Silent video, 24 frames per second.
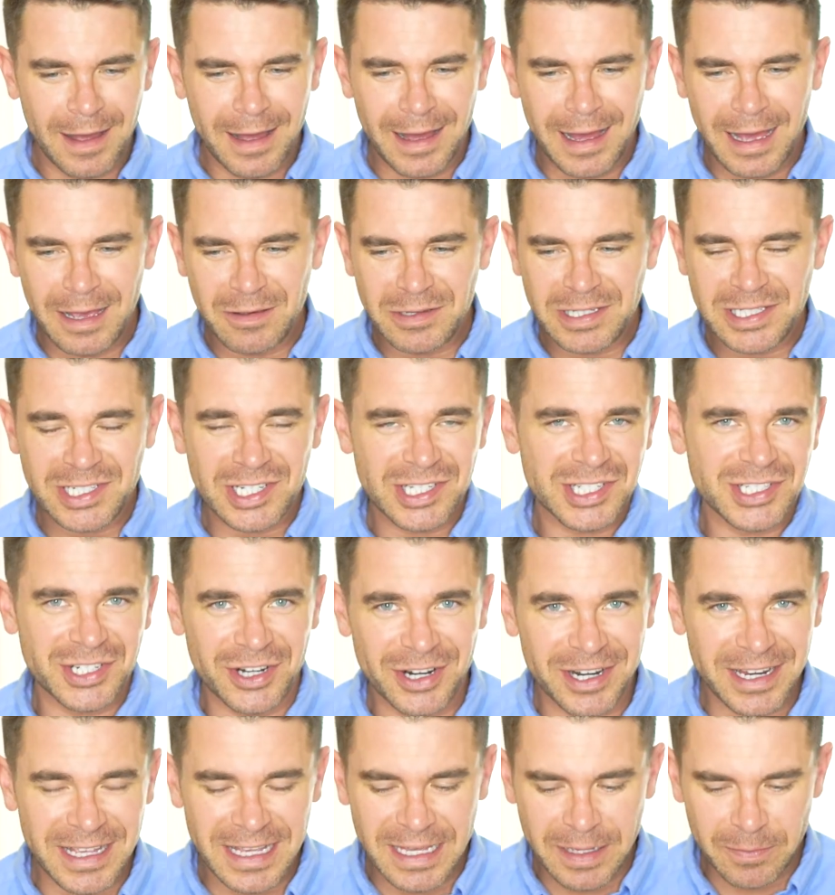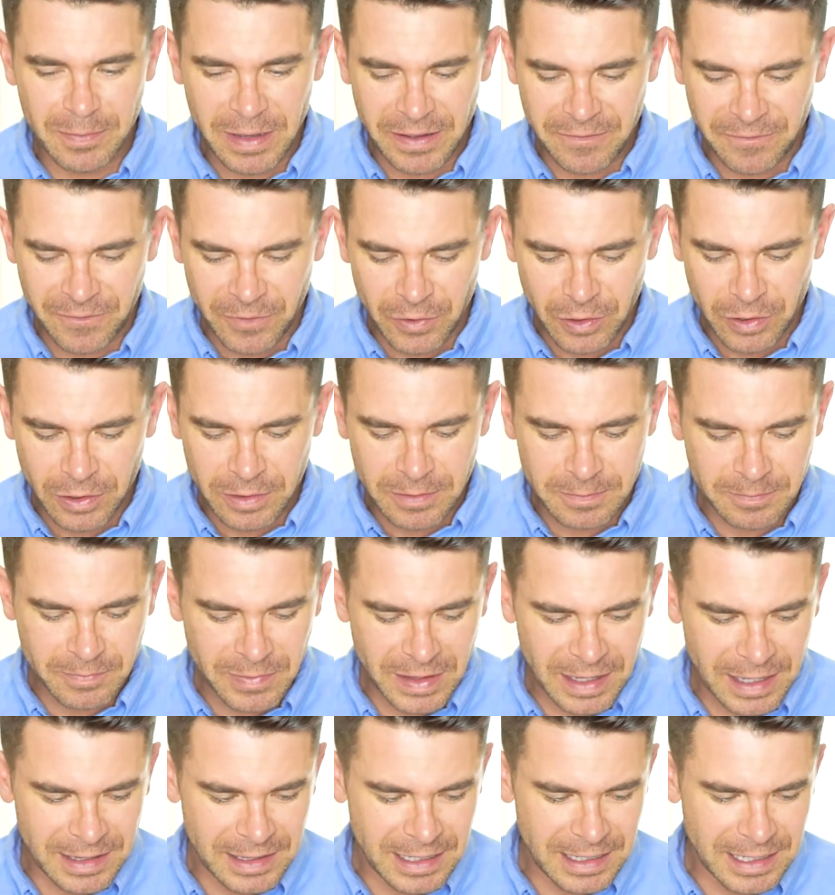I just started to eat my food
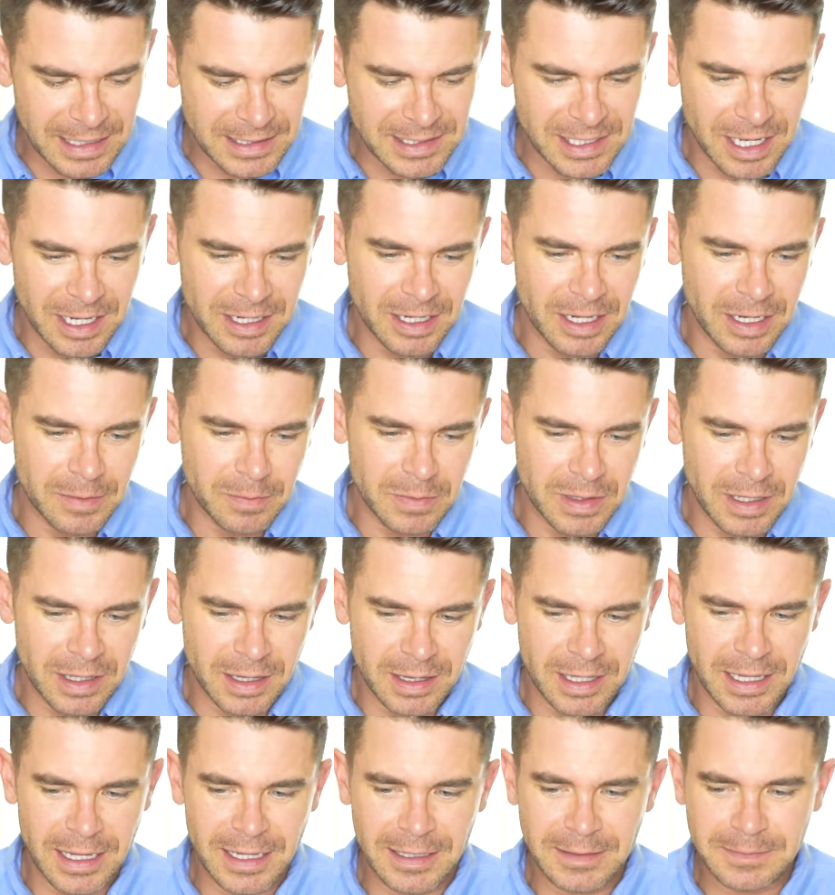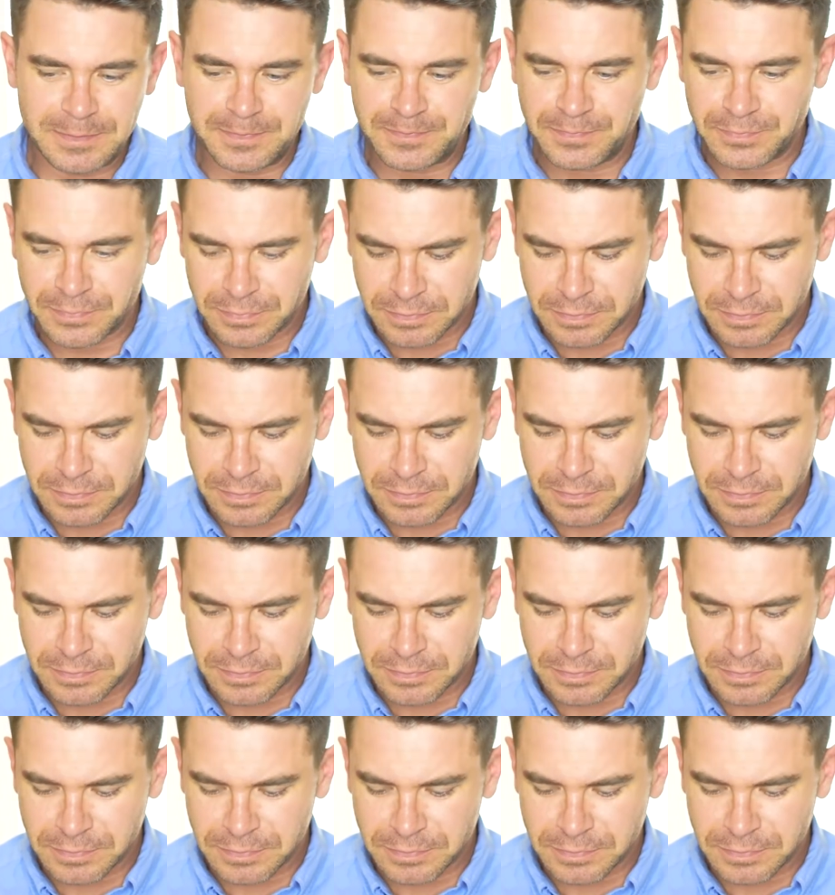and then it dawned on me that